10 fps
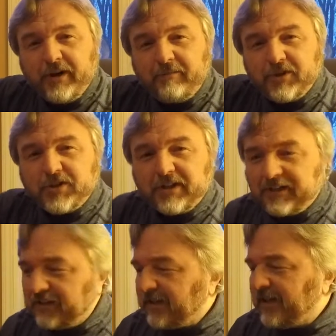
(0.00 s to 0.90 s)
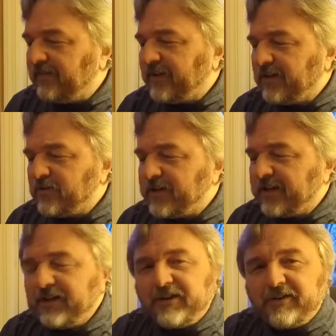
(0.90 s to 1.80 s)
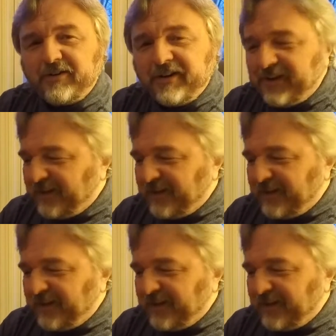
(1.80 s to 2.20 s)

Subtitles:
Michigan evening going on here,